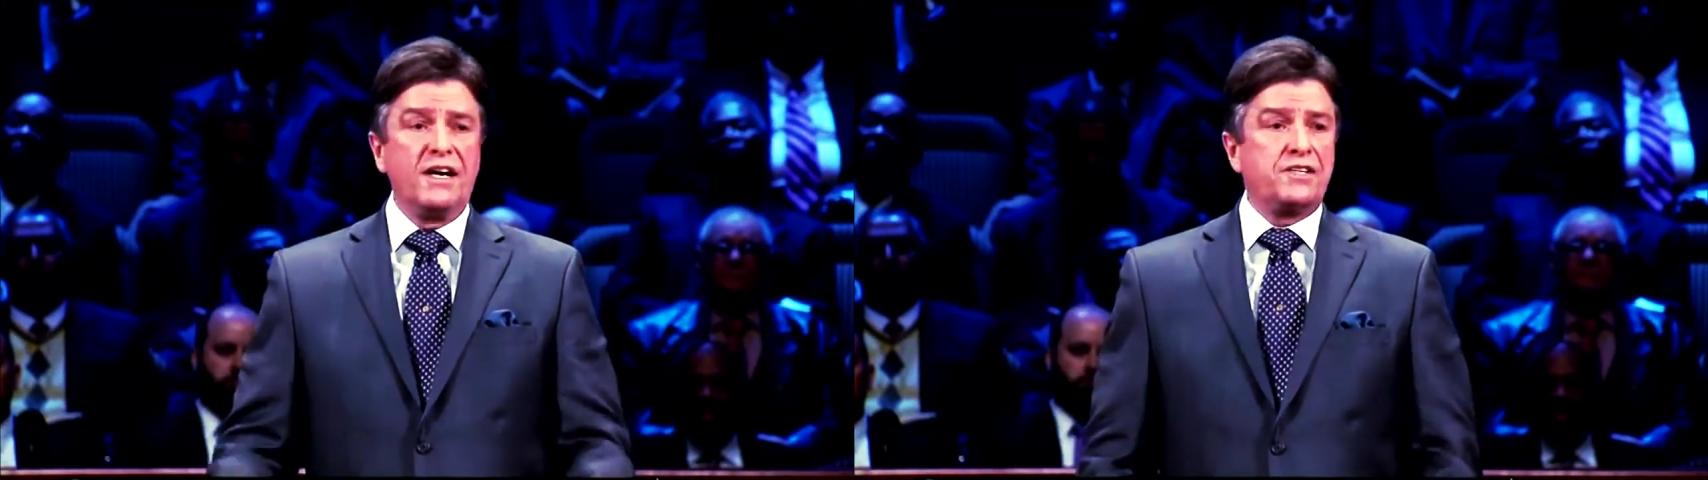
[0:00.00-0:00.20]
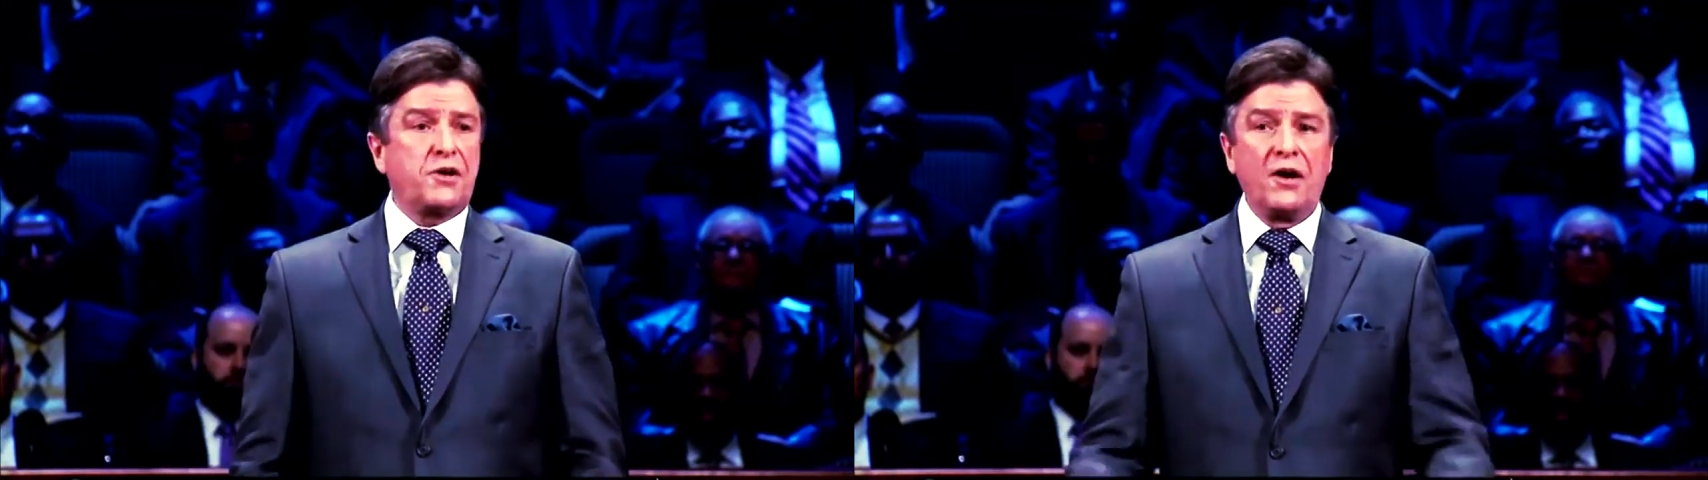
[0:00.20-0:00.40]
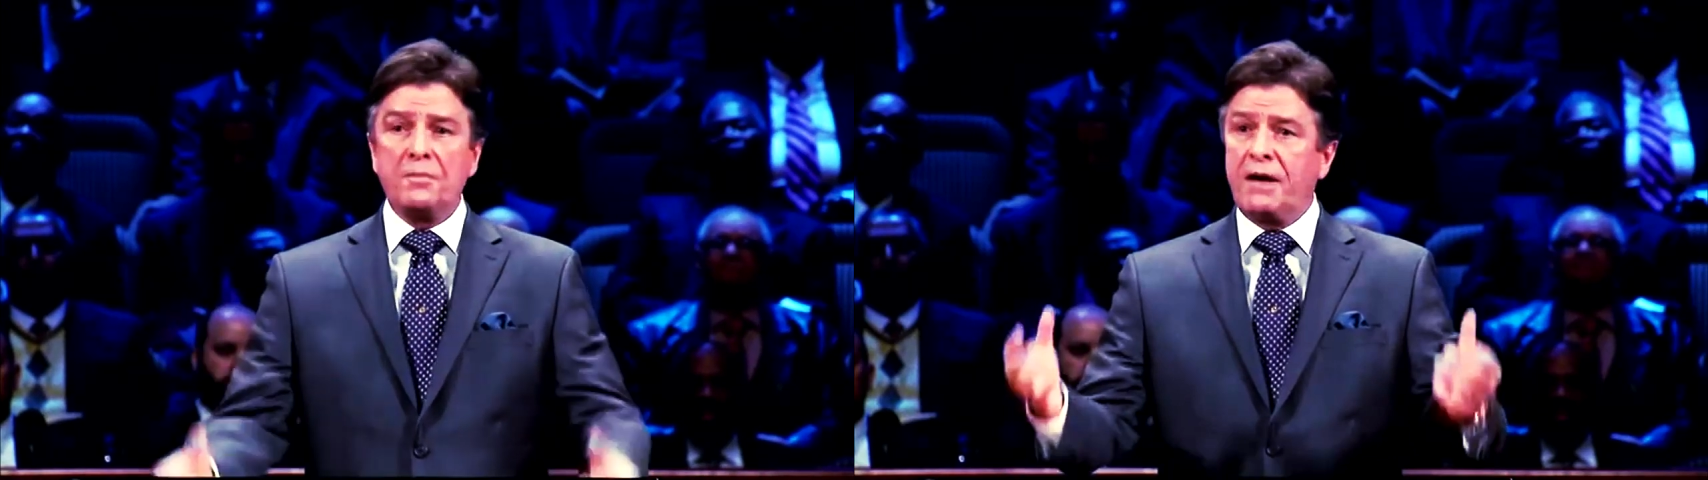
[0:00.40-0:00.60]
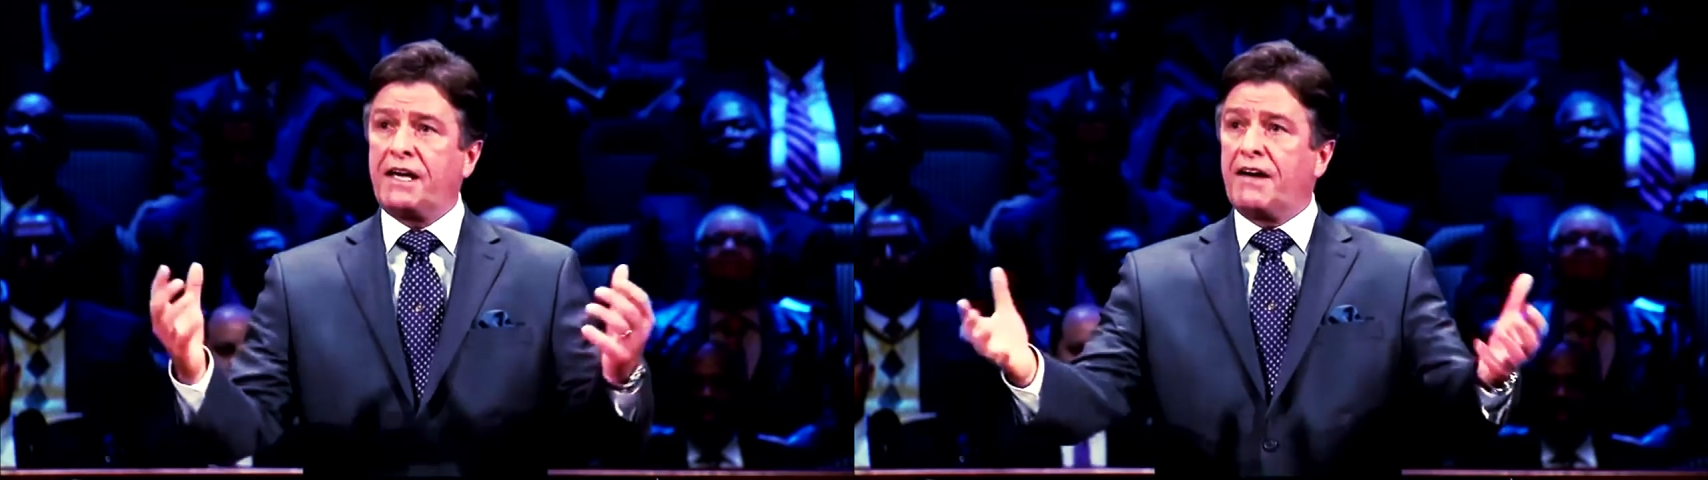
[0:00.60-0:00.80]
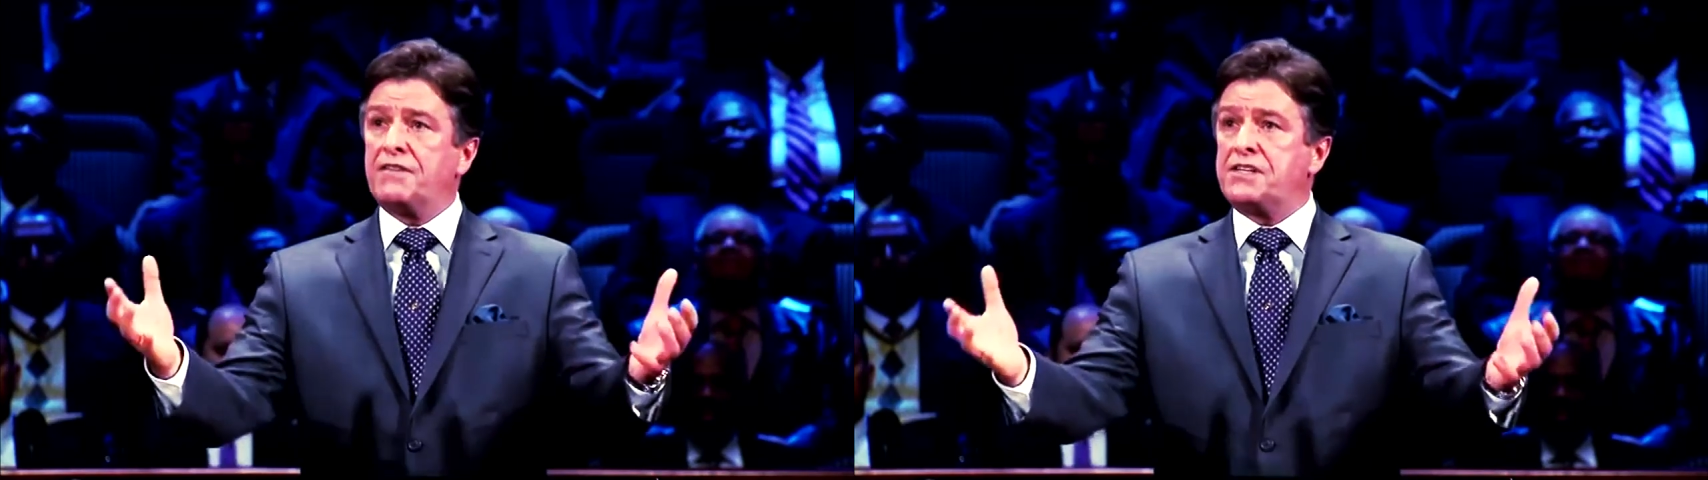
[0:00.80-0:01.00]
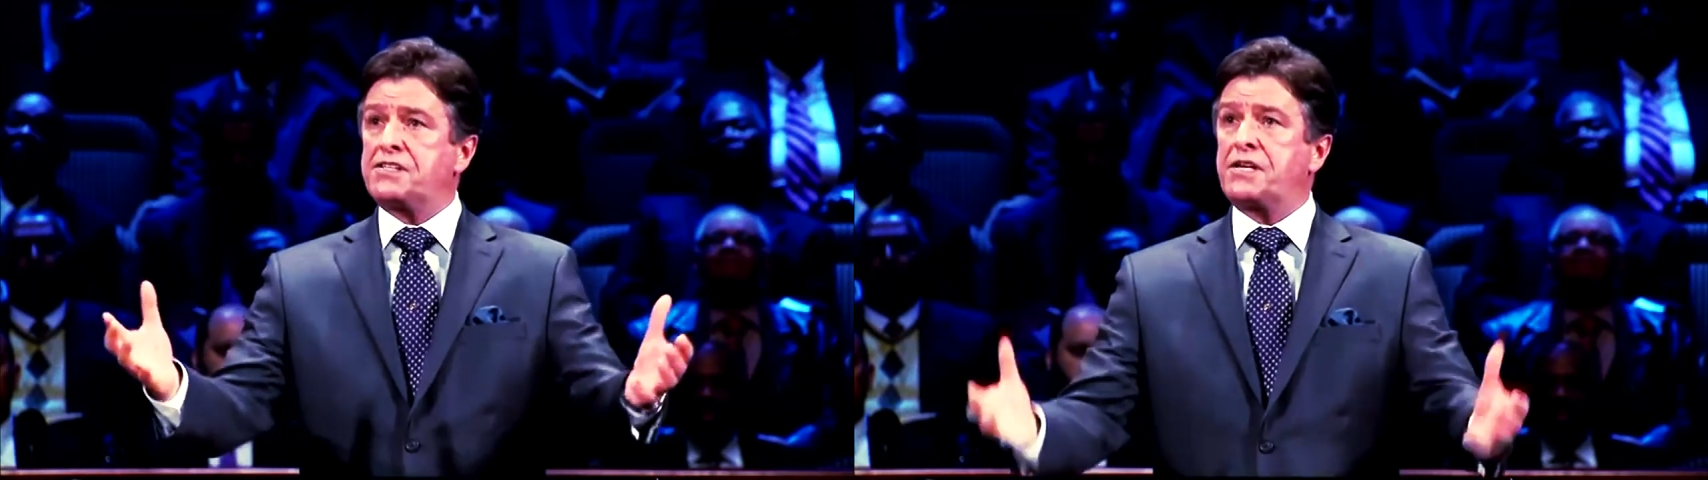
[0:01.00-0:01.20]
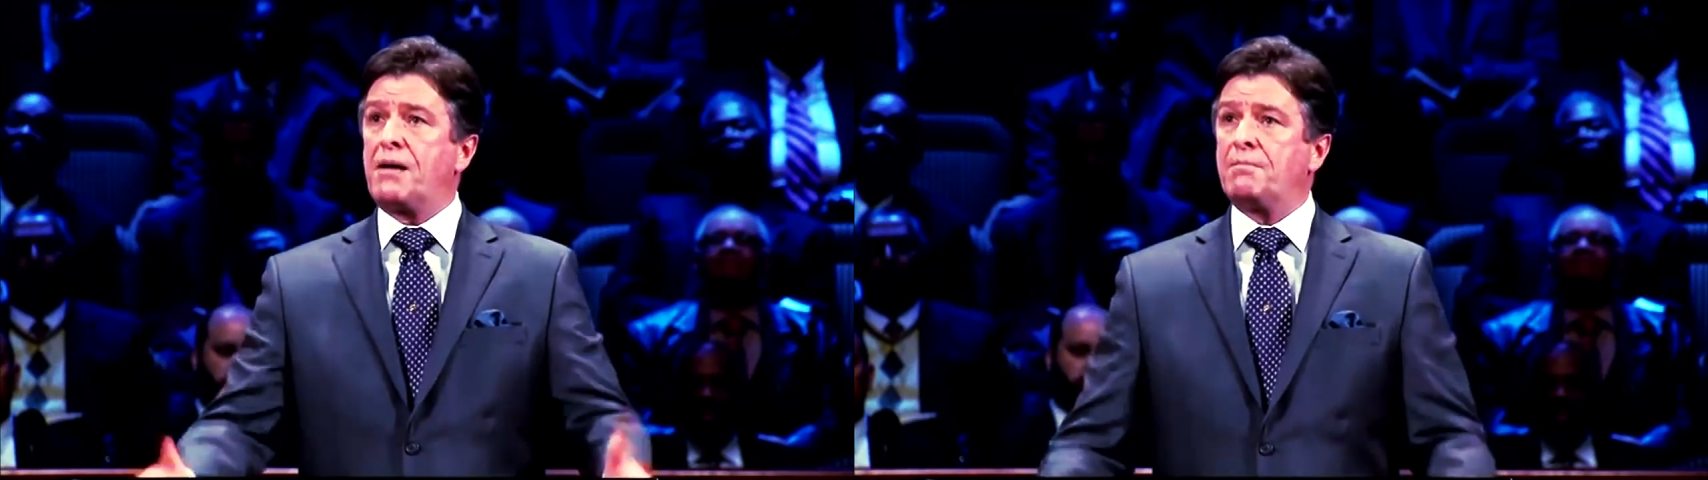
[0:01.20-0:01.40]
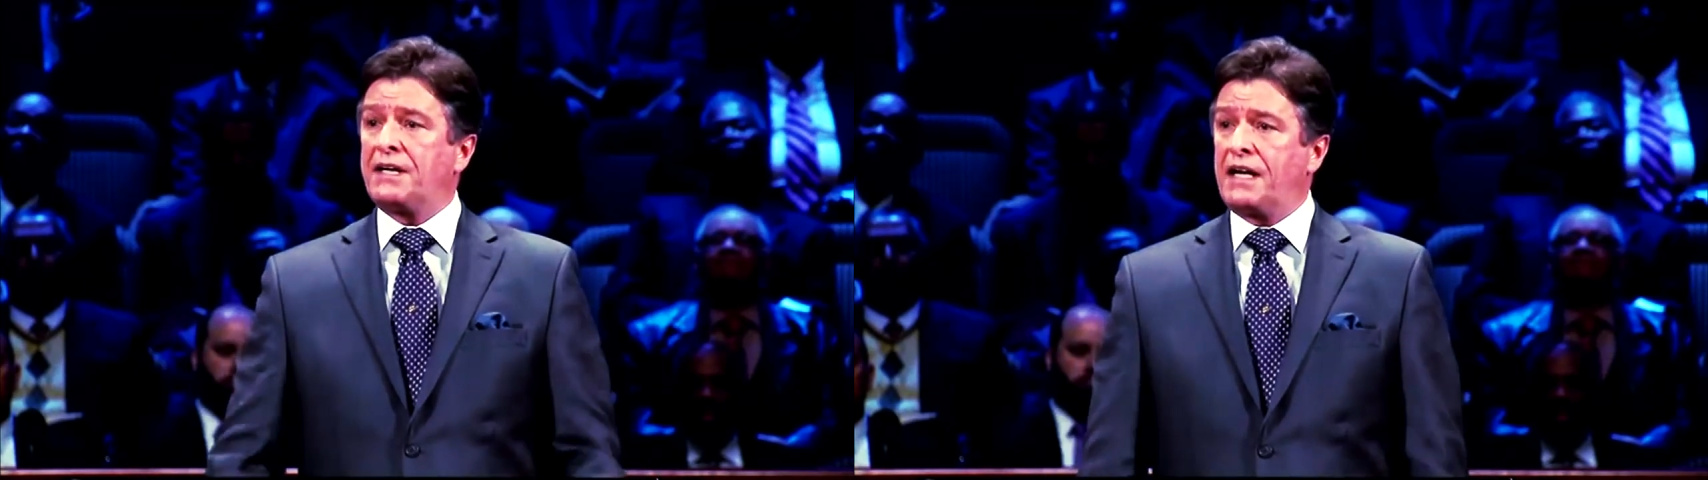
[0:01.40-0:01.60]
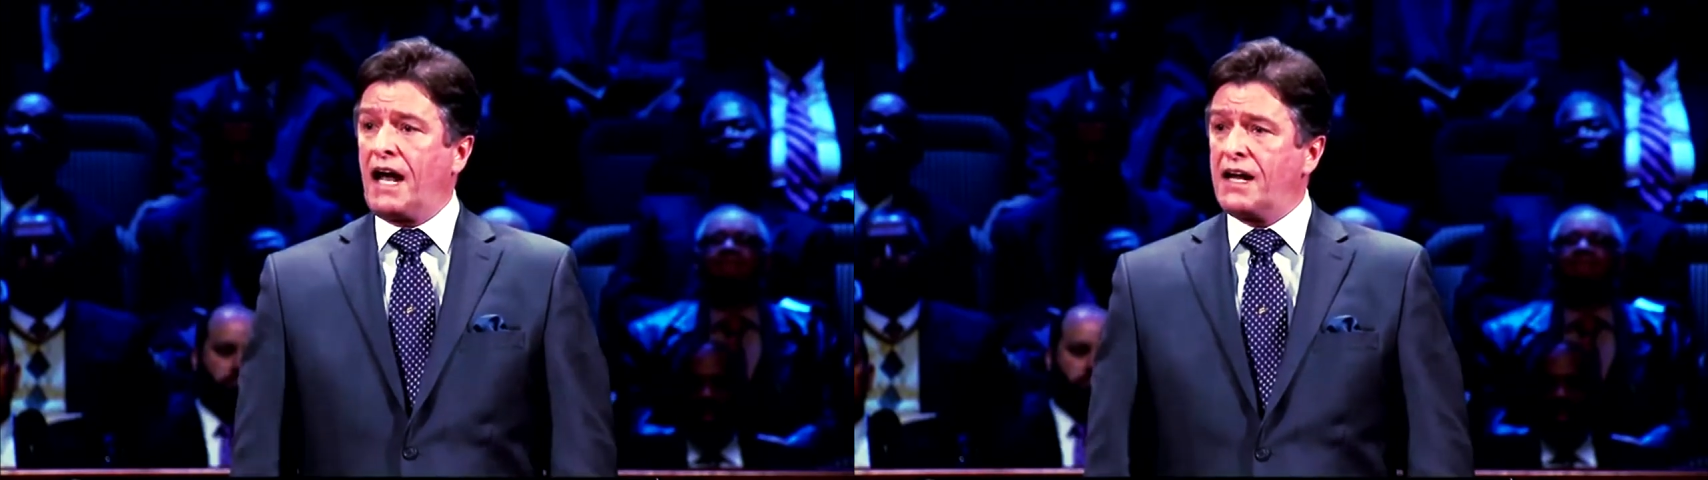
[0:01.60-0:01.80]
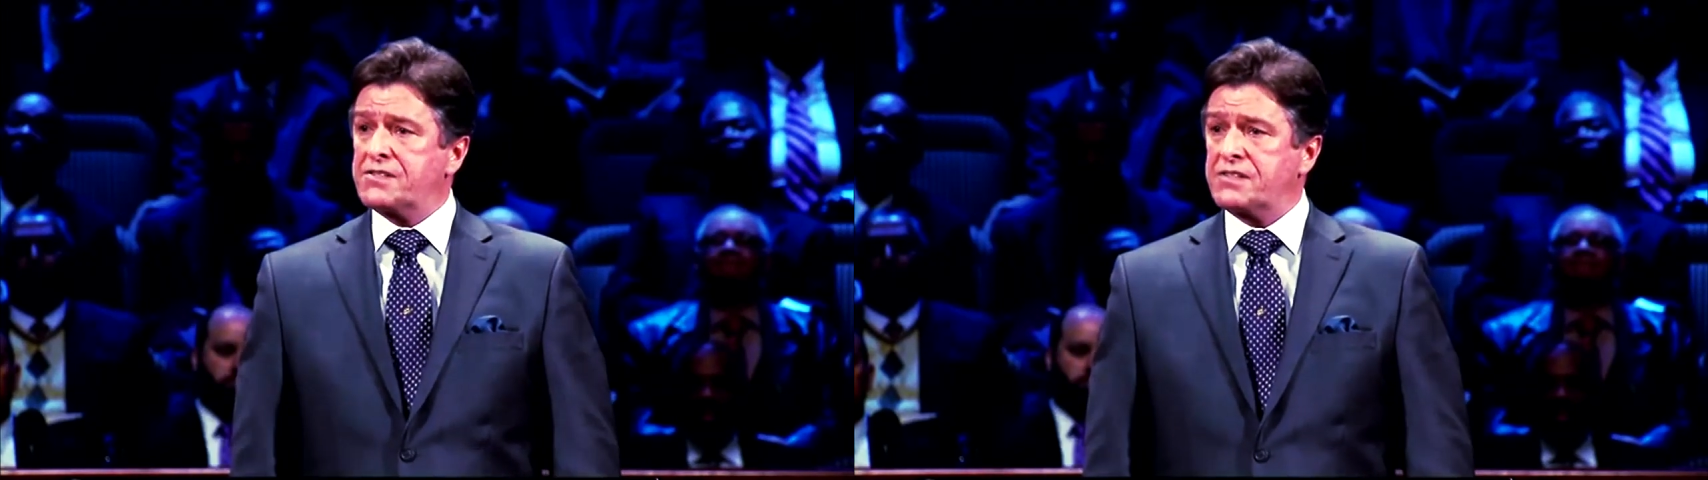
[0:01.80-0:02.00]
it's going to be given to somebody
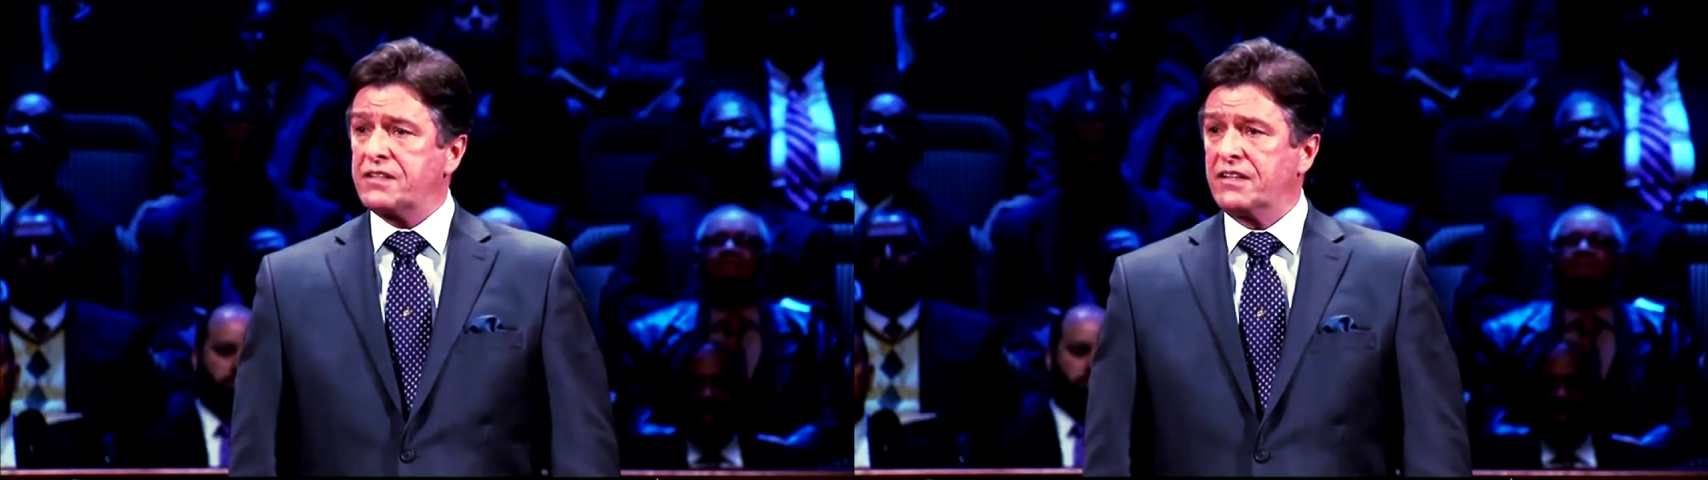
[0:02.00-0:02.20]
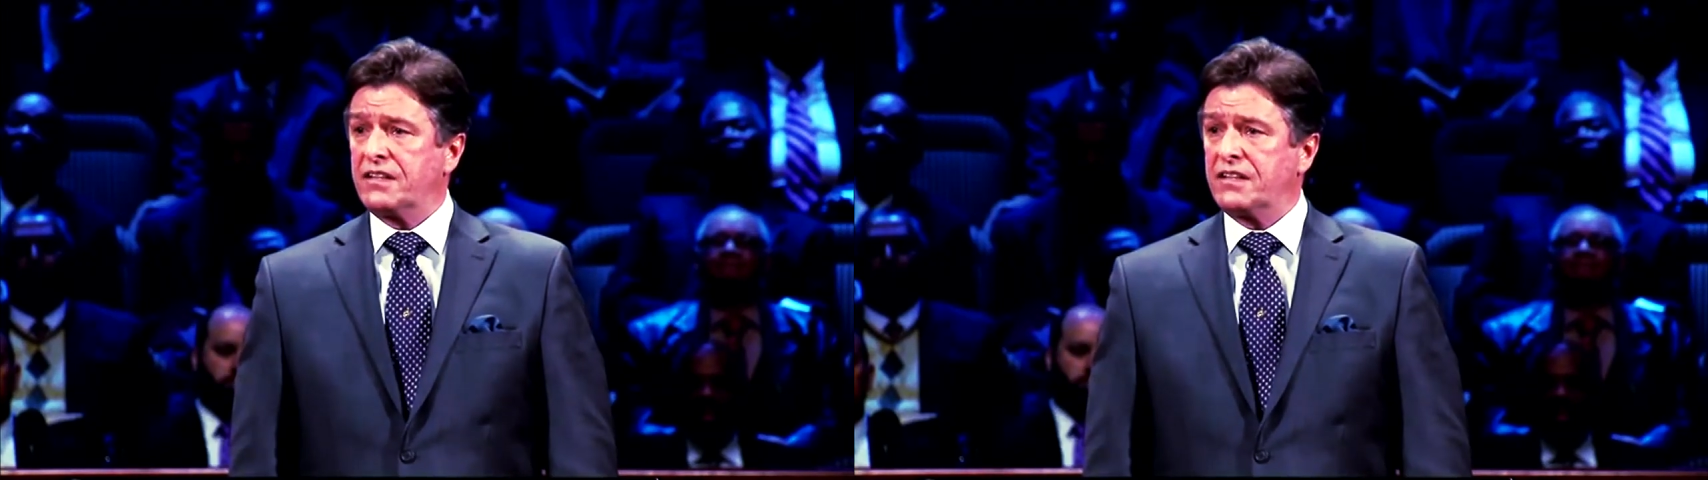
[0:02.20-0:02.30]
else.